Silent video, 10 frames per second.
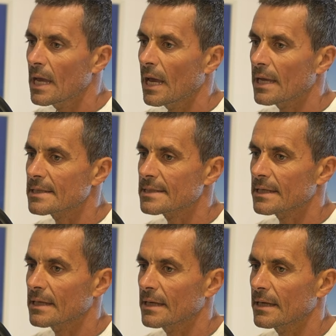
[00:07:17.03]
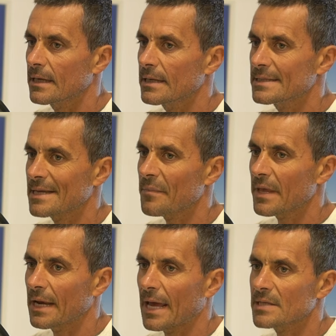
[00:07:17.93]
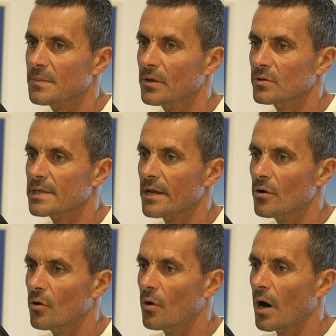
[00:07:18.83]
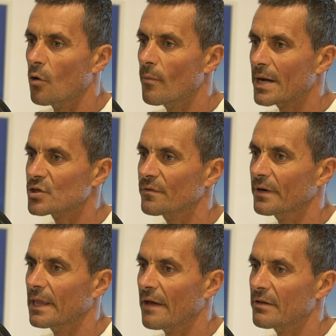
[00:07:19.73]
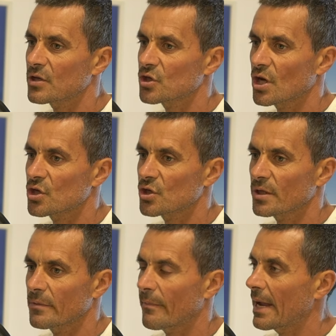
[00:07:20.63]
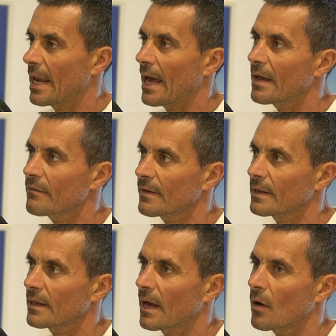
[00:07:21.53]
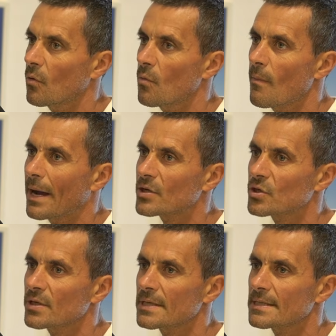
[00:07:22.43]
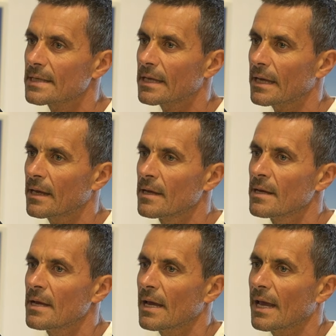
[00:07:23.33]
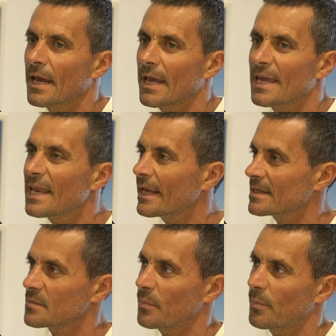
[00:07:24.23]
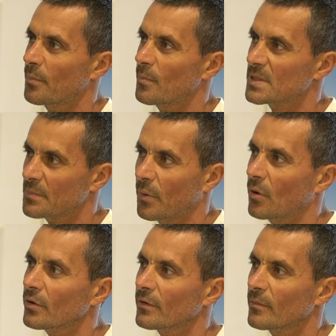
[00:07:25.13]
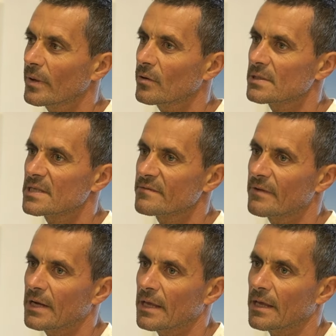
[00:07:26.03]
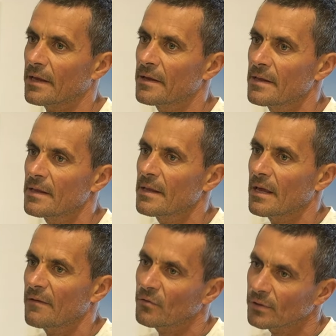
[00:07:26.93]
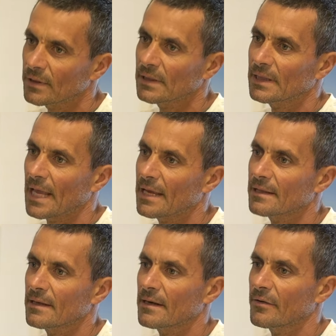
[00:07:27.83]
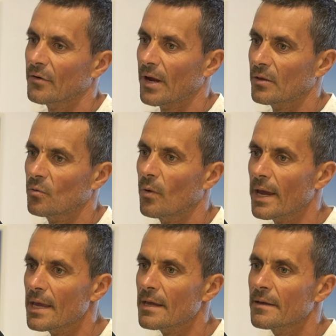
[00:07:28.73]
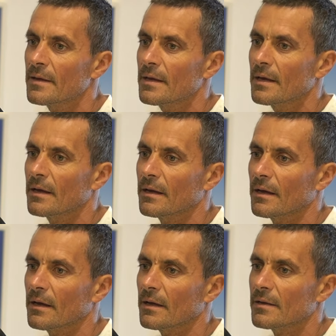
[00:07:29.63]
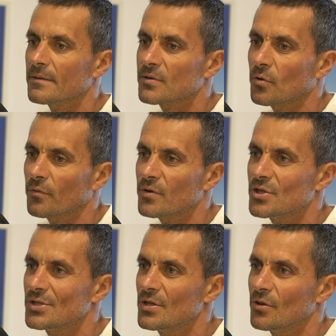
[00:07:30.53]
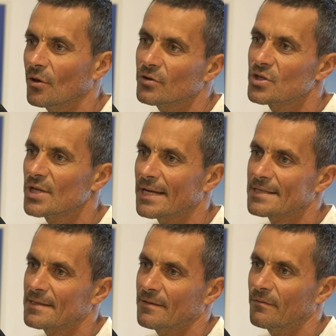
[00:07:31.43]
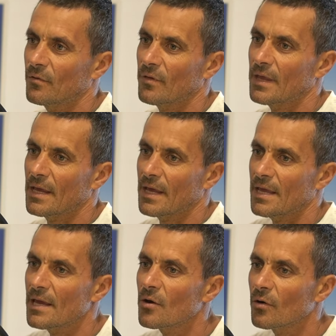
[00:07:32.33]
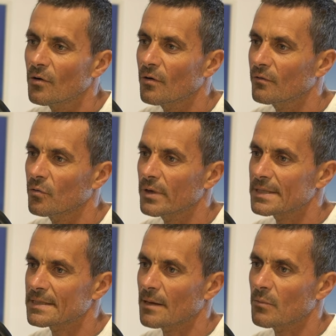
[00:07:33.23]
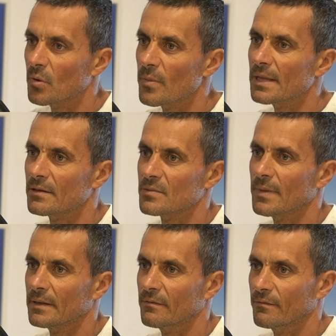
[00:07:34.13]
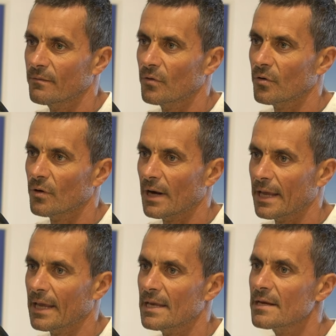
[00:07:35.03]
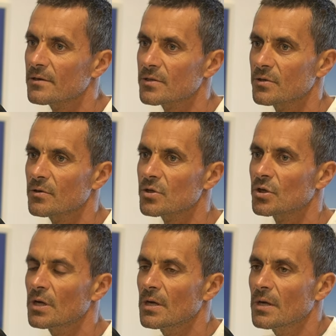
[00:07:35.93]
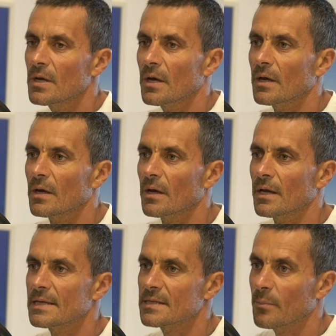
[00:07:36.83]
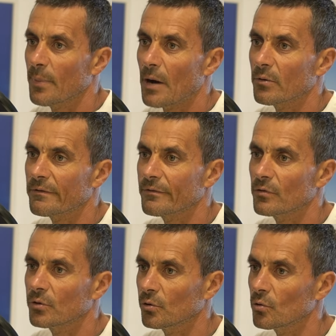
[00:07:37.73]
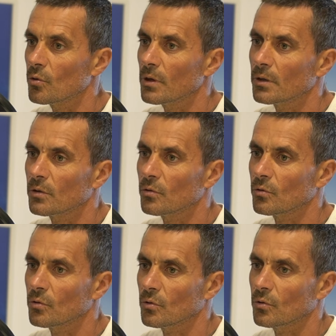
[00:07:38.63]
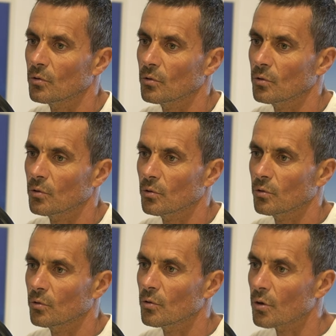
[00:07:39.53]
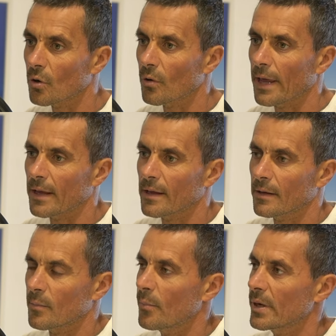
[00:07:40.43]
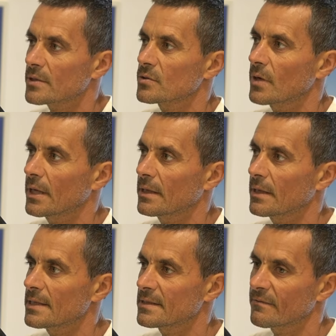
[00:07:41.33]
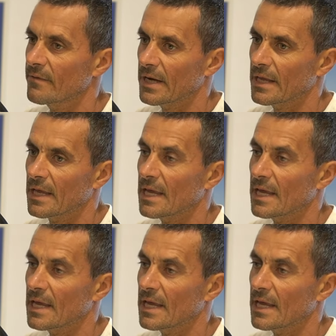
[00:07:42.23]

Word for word: is uh, is something nice because I know how much freediving changed my life and how much is a, a healing sp sport because it's very if you take it in the right way. Uh, so not just for the ego of doing some more meters, but for like an inner search uh, is a powerful tool to to grow like a person and is very